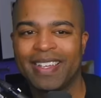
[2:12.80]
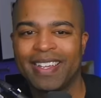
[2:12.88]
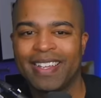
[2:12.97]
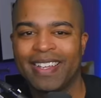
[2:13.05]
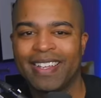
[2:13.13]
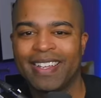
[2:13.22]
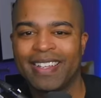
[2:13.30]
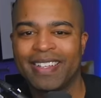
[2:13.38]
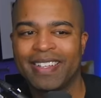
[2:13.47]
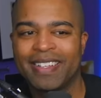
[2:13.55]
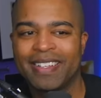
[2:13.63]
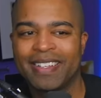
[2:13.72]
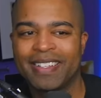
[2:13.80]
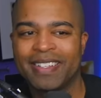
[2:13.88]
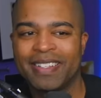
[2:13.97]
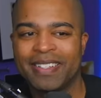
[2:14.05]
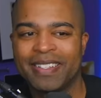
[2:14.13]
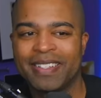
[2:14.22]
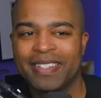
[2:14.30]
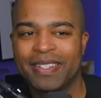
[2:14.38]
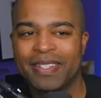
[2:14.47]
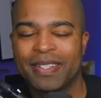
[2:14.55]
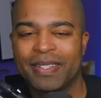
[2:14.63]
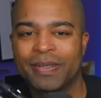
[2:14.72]

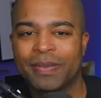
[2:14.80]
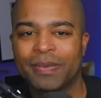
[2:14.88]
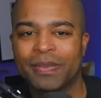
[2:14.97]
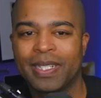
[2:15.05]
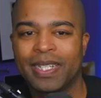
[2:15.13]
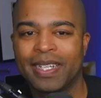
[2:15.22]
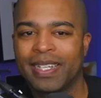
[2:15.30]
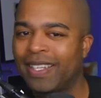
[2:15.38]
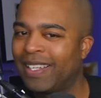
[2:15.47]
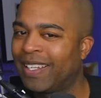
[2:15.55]
No words are spoken by the person on screen.